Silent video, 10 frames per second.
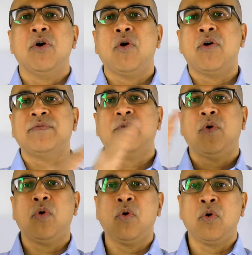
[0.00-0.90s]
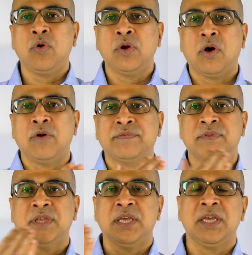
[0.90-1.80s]
of all of
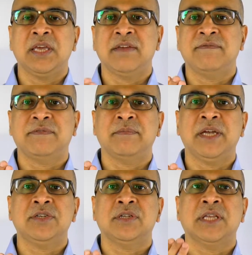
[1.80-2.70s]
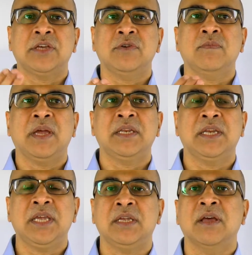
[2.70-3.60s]
the information that you may
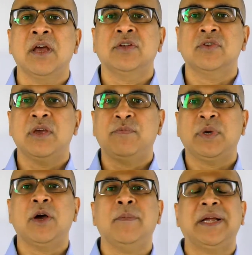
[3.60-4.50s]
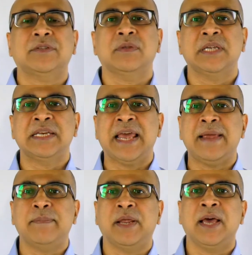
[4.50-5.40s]
need. So if we go back to the
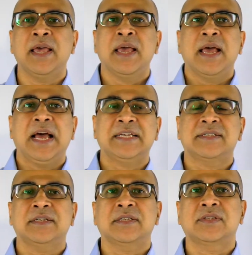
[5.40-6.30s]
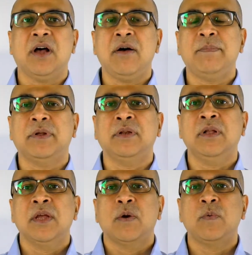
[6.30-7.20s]
enabler as an example,
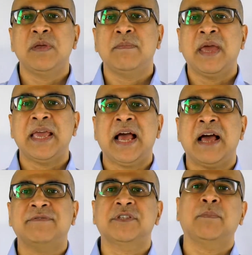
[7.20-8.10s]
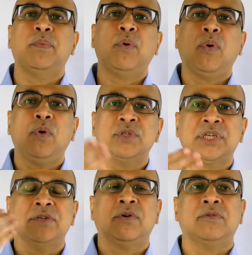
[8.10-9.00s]
we may have
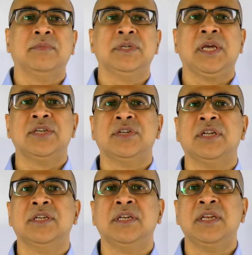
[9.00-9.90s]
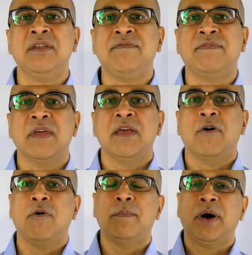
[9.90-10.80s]
supporting documentation underneath
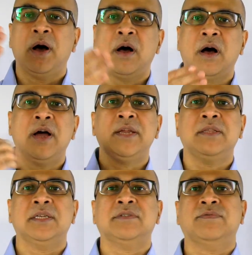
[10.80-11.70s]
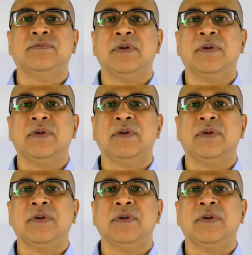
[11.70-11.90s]
or behind this